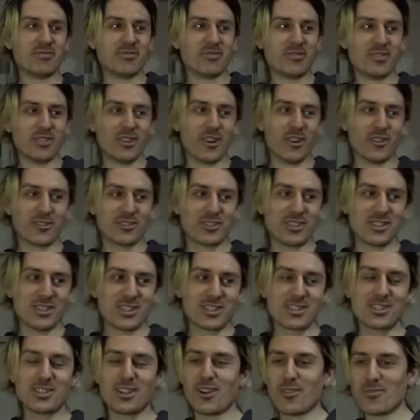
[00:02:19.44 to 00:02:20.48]
We're often
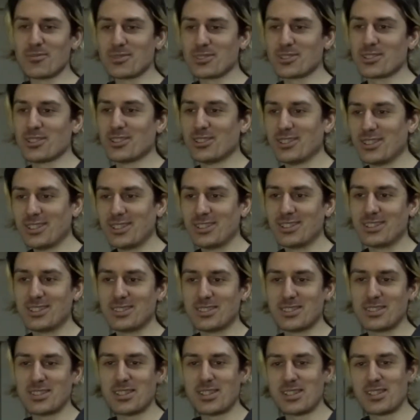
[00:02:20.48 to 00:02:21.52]
stopped,
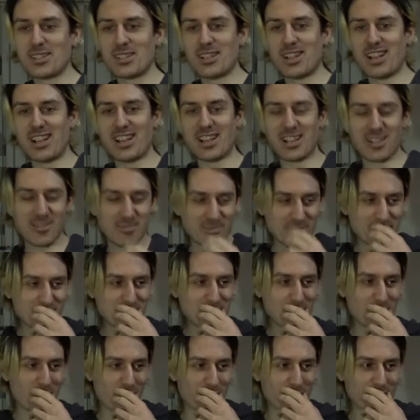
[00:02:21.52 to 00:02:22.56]

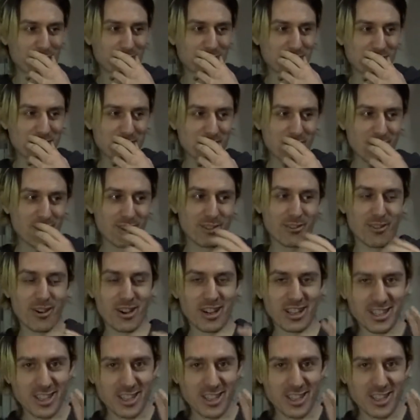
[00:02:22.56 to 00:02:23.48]
or often the ride